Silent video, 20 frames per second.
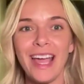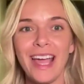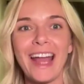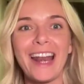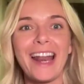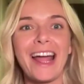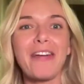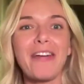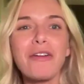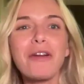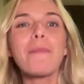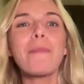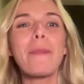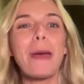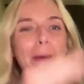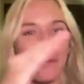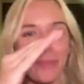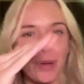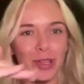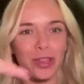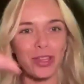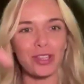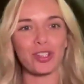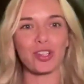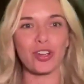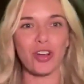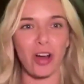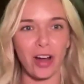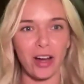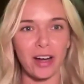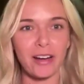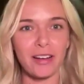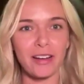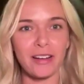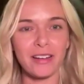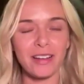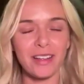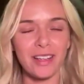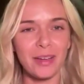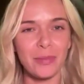And I remember the chart,
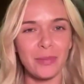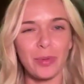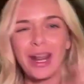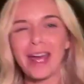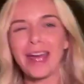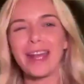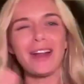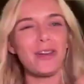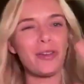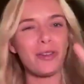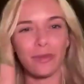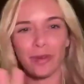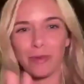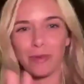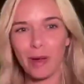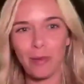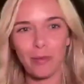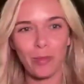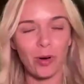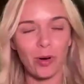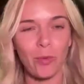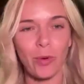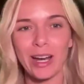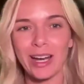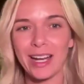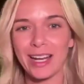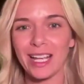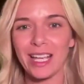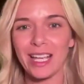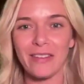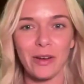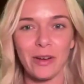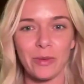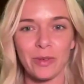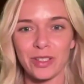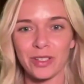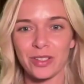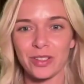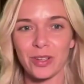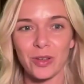but I don't remember what any of it
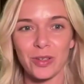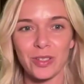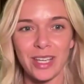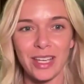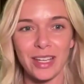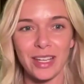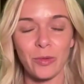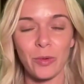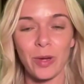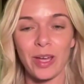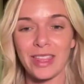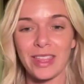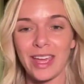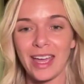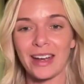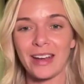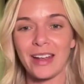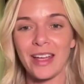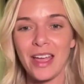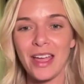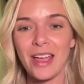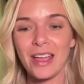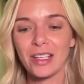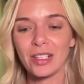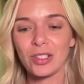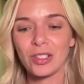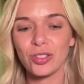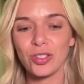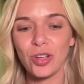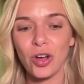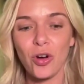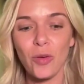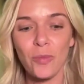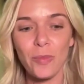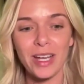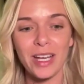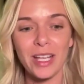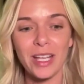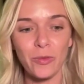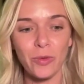was associated with. And so
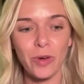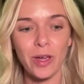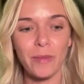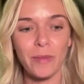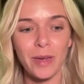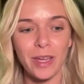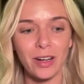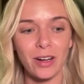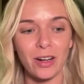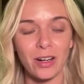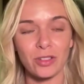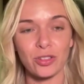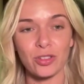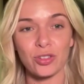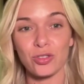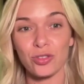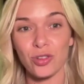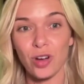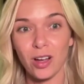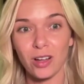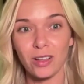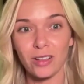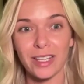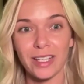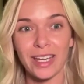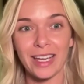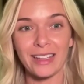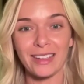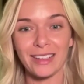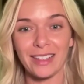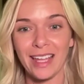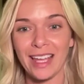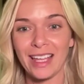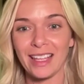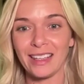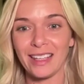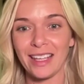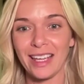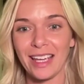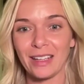many women are struggling
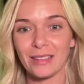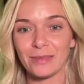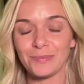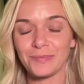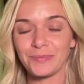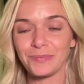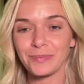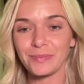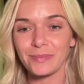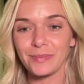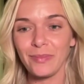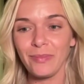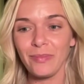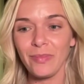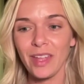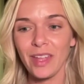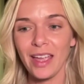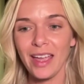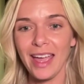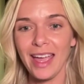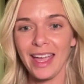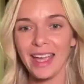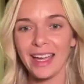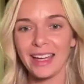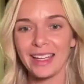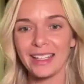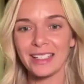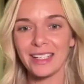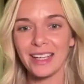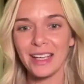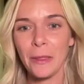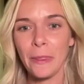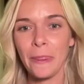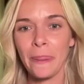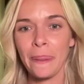lately. And